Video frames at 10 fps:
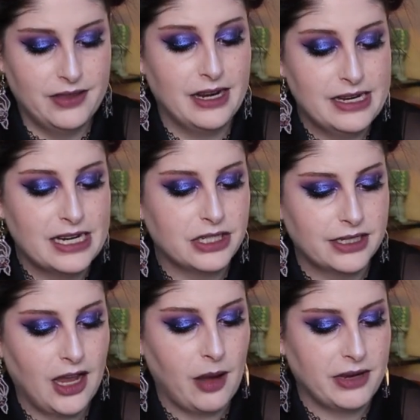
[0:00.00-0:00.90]
that
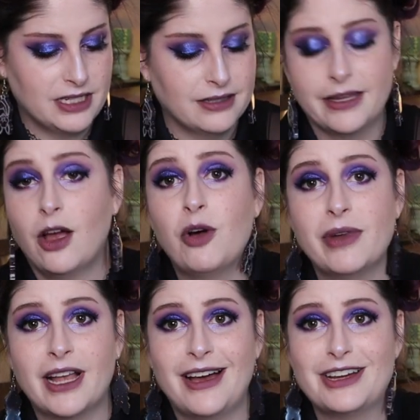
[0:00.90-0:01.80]
initially got me to like, oh
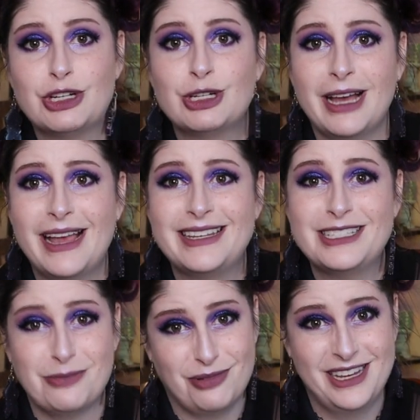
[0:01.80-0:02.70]
my gosh, I
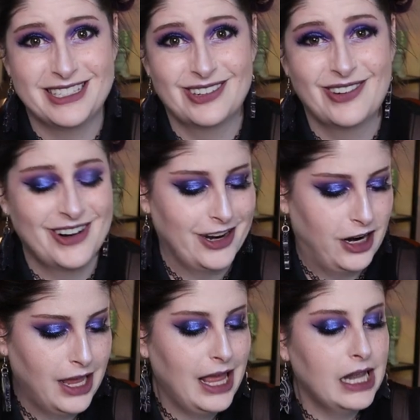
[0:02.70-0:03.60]
need to place an
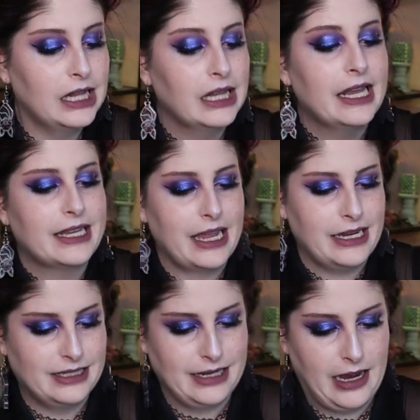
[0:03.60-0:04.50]
order like
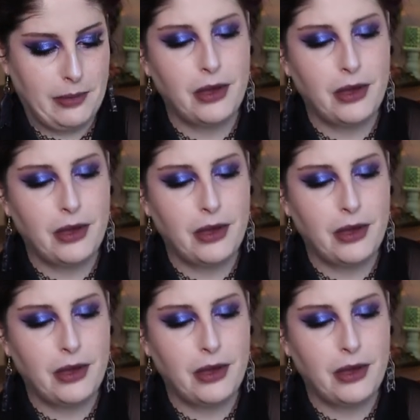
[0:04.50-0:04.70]
ASAP.